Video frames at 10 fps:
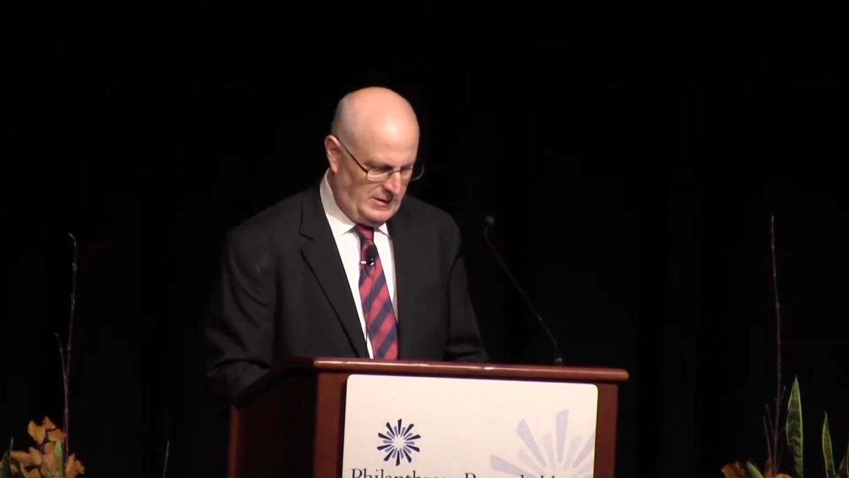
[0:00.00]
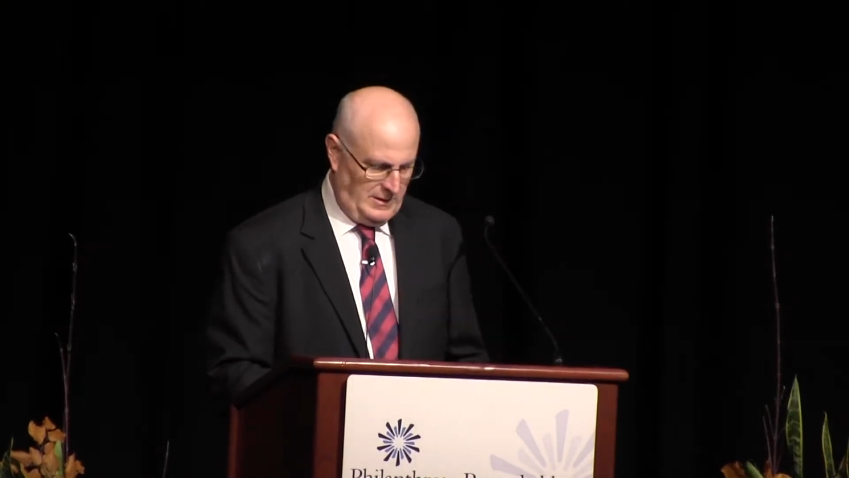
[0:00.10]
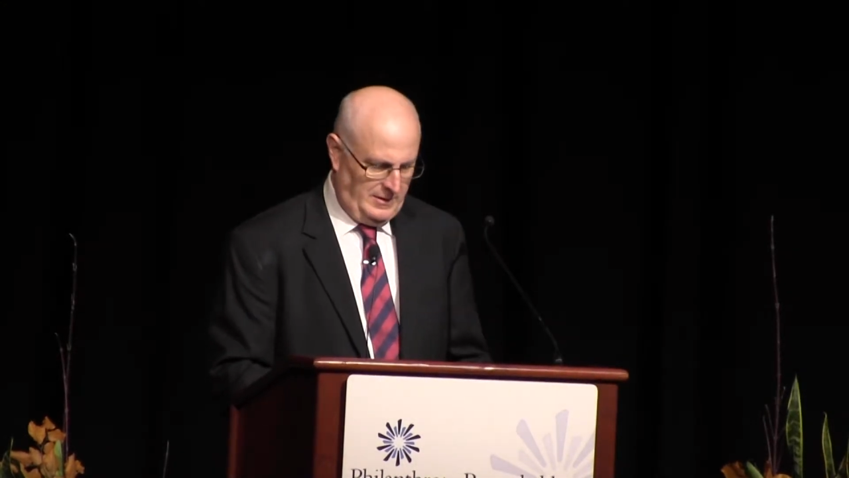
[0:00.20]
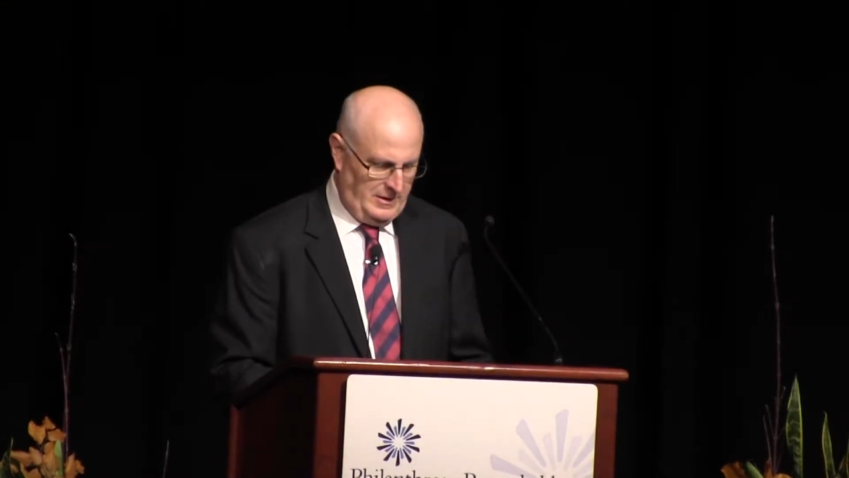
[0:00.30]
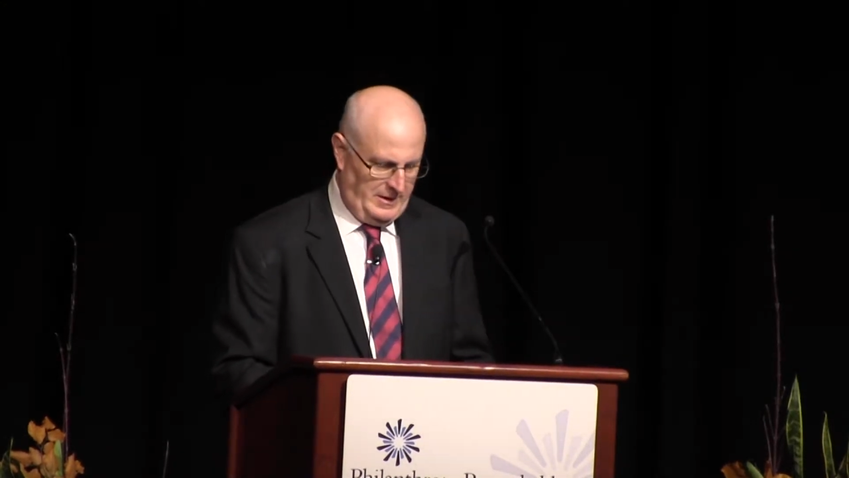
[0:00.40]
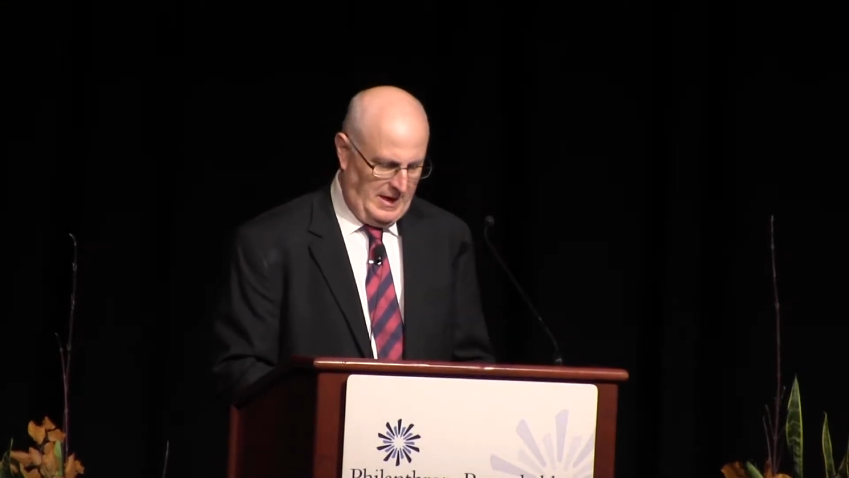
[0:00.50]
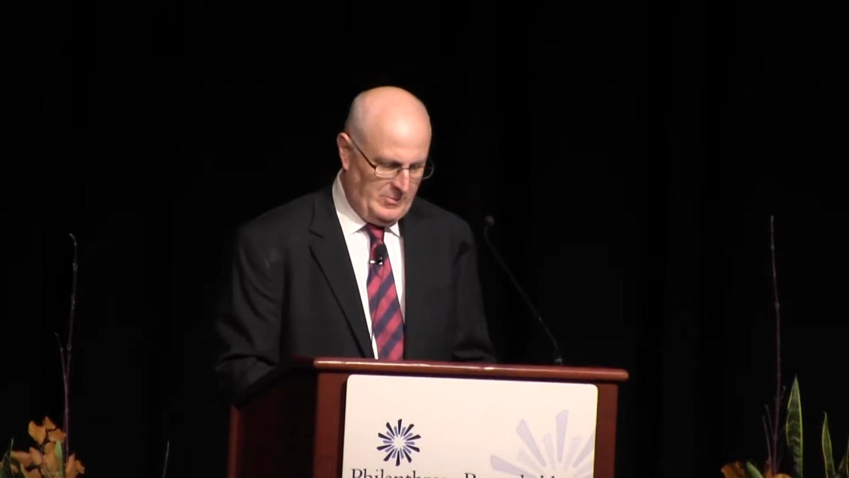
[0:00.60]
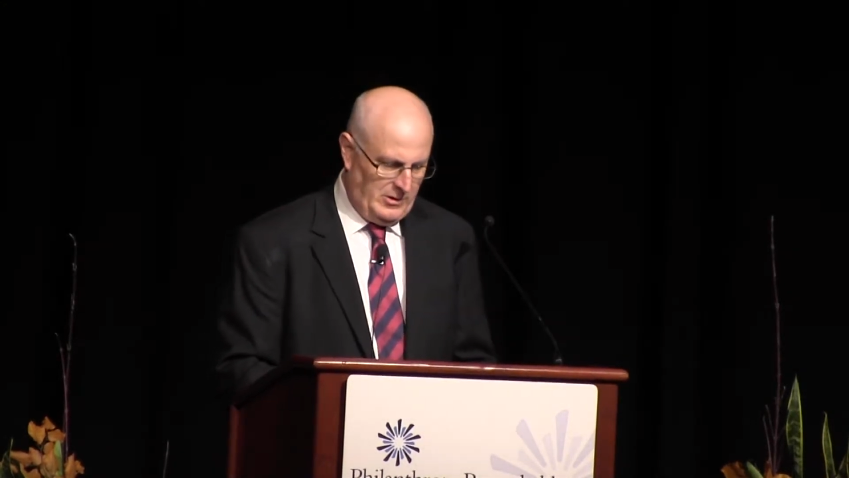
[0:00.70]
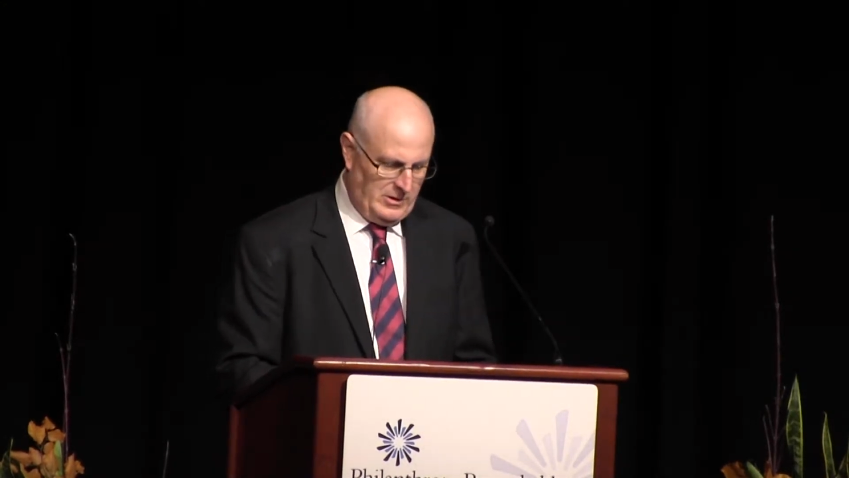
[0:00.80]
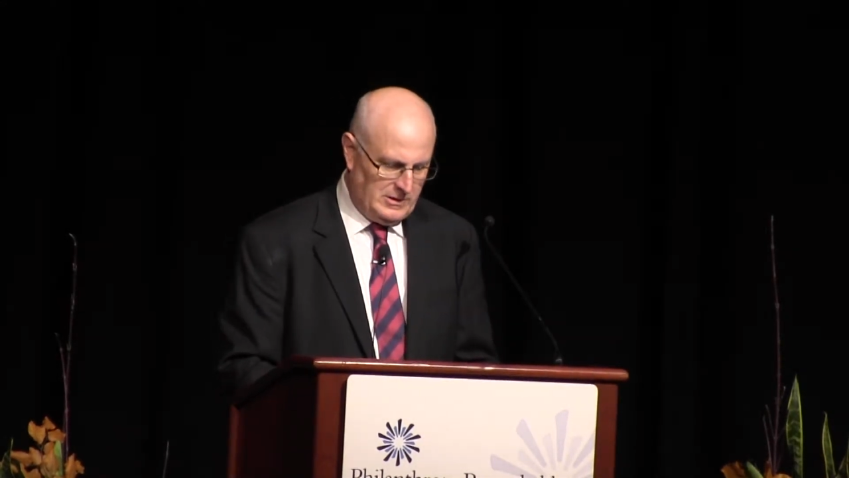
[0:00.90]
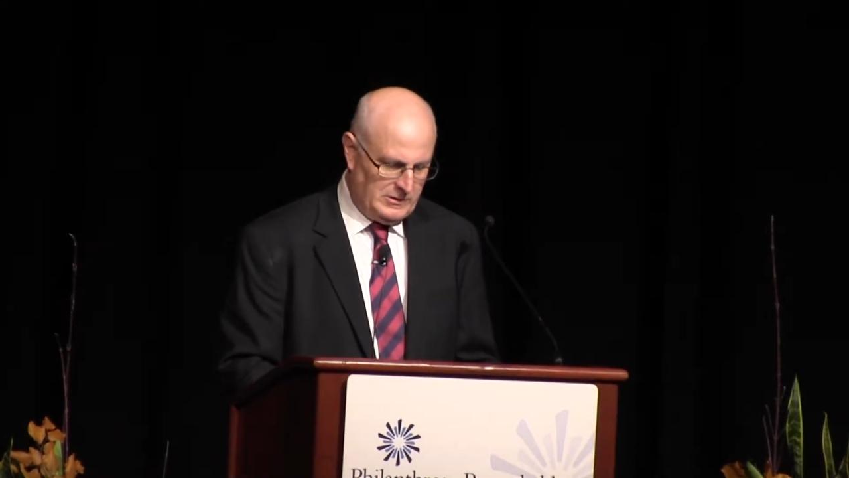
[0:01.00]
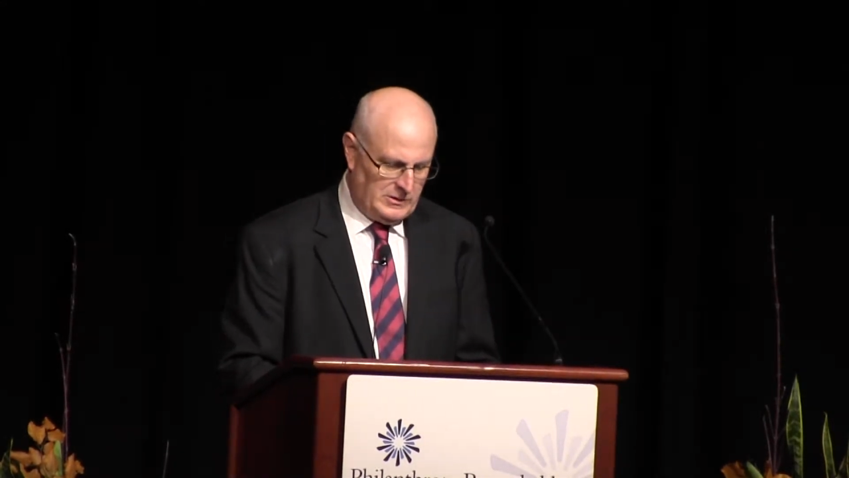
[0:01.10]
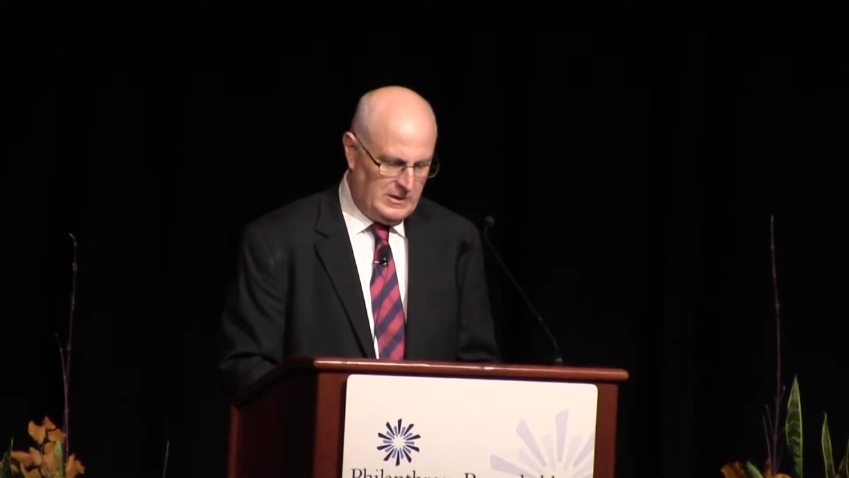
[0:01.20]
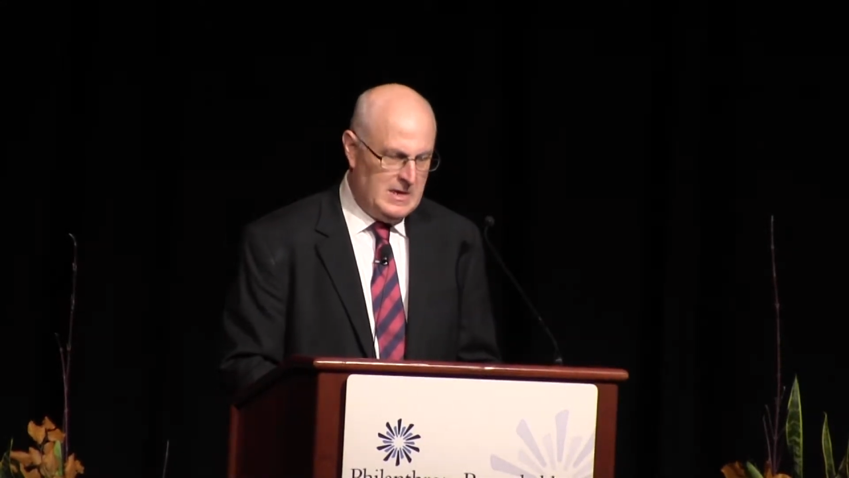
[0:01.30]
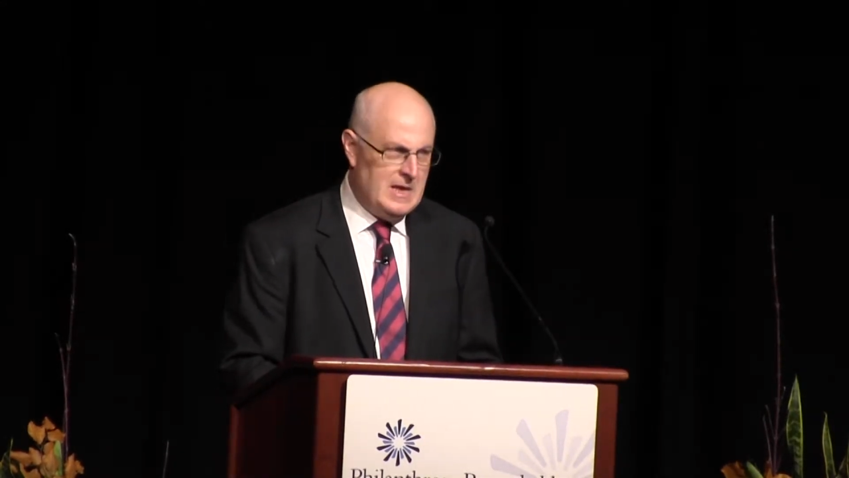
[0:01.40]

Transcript: in their neighborhoods.